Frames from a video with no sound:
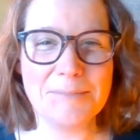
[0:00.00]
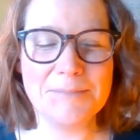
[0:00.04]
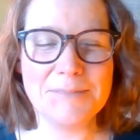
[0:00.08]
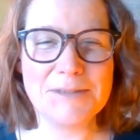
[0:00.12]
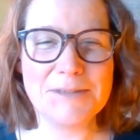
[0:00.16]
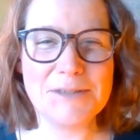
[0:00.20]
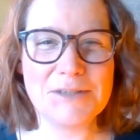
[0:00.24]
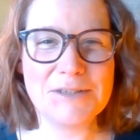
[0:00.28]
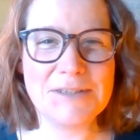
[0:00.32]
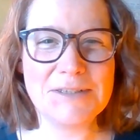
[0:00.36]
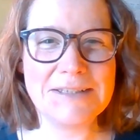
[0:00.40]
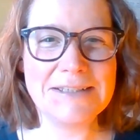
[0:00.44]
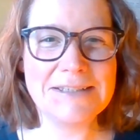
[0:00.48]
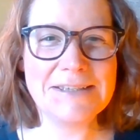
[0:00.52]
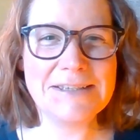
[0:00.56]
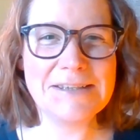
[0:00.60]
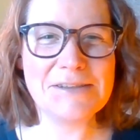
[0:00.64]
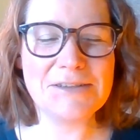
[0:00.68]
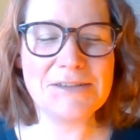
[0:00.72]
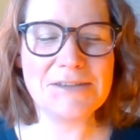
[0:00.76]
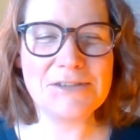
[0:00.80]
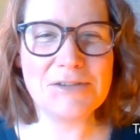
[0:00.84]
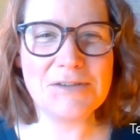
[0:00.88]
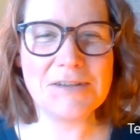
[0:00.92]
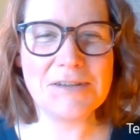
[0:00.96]
So since
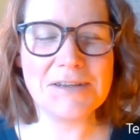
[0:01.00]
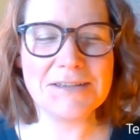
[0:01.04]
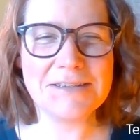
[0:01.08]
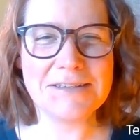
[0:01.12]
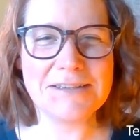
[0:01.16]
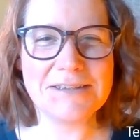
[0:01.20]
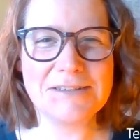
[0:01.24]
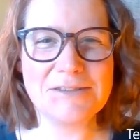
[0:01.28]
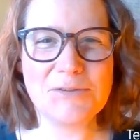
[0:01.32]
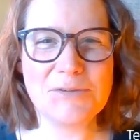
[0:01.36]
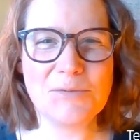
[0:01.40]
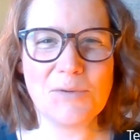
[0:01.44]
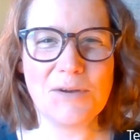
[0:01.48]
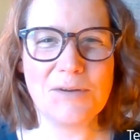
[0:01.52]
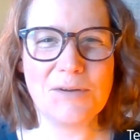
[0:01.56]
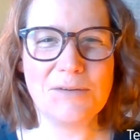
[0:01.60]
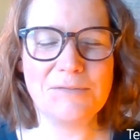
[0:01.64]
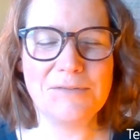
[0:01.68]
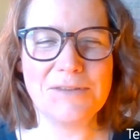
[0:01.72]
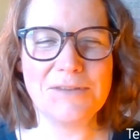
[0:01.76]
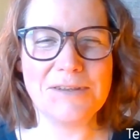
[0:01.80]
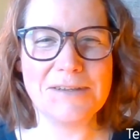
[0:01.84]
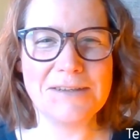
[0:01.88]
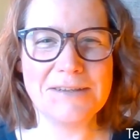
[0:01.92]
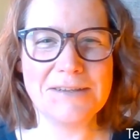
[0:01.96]
2012,
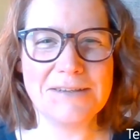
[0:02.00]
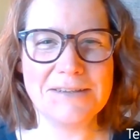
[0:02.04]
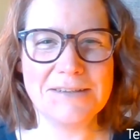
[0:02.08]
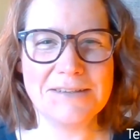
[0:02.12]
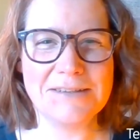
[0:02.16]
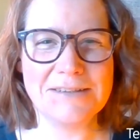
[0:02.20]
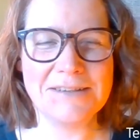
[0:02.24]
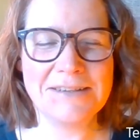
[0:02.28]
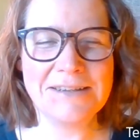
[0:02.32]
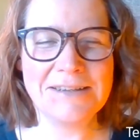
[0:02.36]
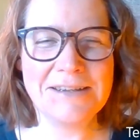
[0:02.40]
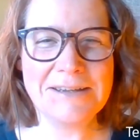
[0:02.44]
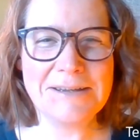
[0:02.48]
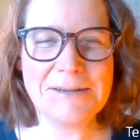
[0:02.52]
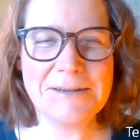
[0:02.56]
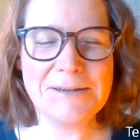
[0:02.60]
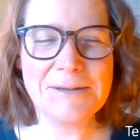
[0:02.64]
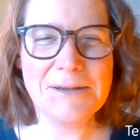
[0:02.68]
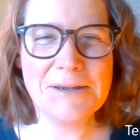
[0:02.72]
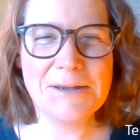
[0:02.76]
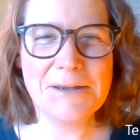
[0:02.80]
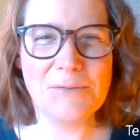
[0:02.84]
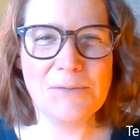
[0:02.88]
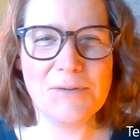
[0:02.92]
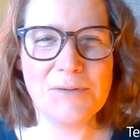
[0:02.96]

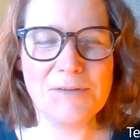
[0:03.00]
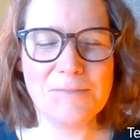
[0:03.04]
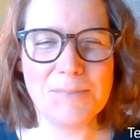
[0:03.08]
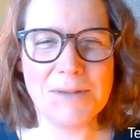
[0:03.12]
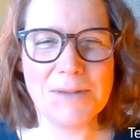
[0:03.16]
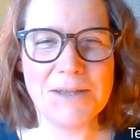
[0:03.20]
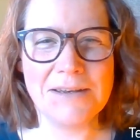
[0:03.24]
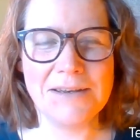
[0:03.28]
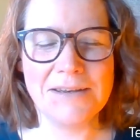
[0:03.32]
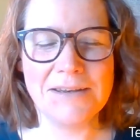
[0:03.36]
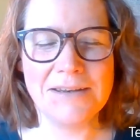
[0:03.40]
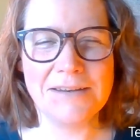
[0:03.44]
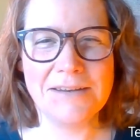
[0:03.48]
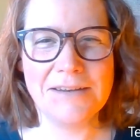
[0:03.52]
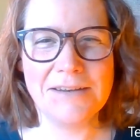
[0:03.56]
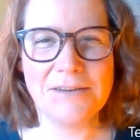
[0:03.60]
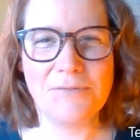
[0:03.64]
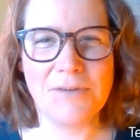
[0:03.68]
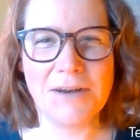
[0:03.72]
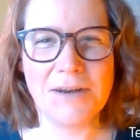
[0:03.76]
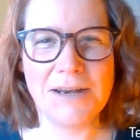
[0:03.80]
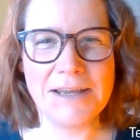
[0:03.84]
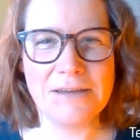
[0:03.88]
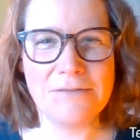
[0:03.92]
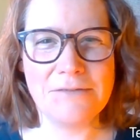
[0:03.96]
we've been
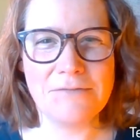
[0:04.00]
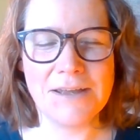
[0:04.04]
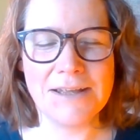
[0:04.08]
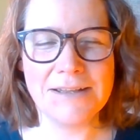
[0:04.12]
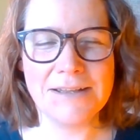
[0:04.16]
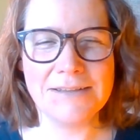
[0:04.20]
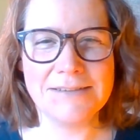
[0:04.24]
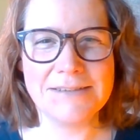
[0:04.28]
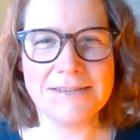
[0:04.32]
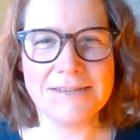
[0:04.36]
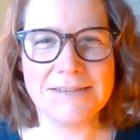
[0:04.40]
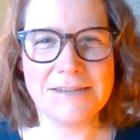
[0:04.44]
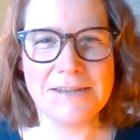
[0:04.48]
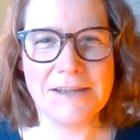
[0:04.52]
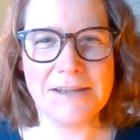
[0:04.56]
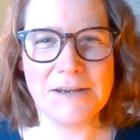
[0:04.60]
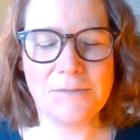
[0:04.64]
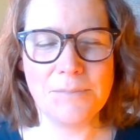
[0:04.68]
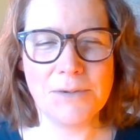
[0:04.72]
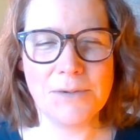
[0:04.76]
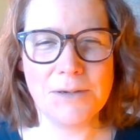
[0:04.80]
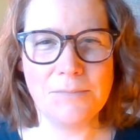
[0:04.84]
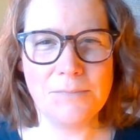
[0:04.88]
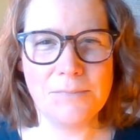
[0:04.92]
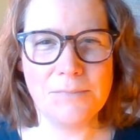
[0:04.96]
running events that have
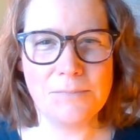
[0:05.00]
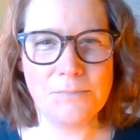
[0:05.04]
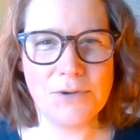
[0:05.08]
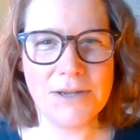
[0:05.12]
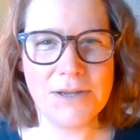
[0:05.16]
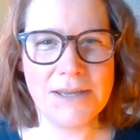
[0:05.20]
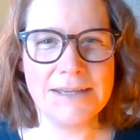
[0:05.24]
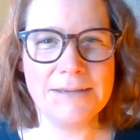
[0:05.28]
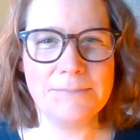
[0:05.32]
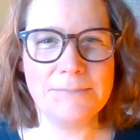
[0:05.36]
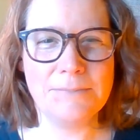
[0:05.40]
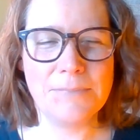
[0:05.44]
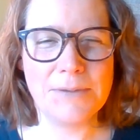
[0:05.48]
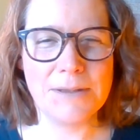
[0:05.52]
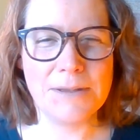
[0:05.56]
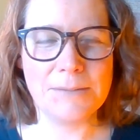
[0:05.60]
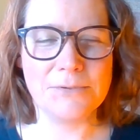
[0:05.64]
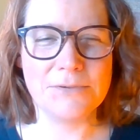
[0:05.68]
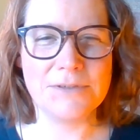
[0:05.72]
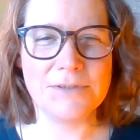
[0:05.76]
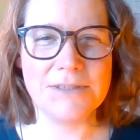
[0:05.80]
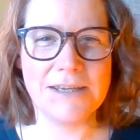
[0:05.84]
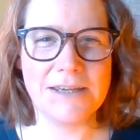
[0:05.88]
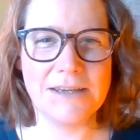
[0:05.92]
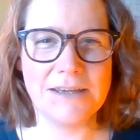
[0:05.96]
been bringing
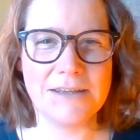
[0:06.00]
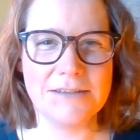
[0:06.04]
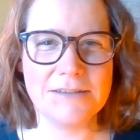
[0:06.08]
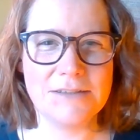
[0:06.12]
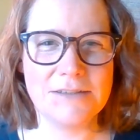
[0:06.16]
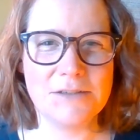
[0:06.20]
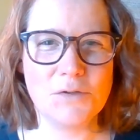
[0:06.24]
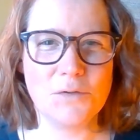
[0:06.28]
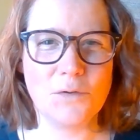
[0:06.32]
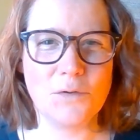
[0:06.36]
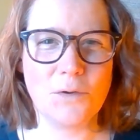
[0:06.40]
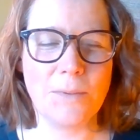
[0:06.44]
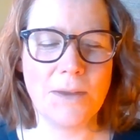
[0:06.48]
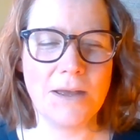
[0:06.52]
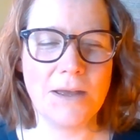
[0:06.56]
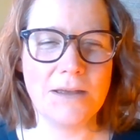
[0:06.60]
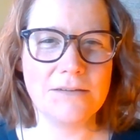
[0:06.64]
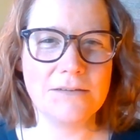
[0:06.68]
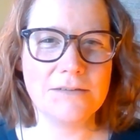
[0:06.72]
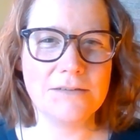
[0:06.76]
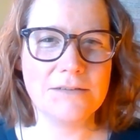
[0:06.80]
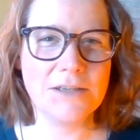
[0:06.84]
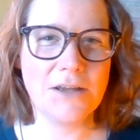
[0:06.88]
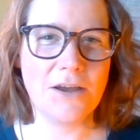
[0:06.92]
people together to talk about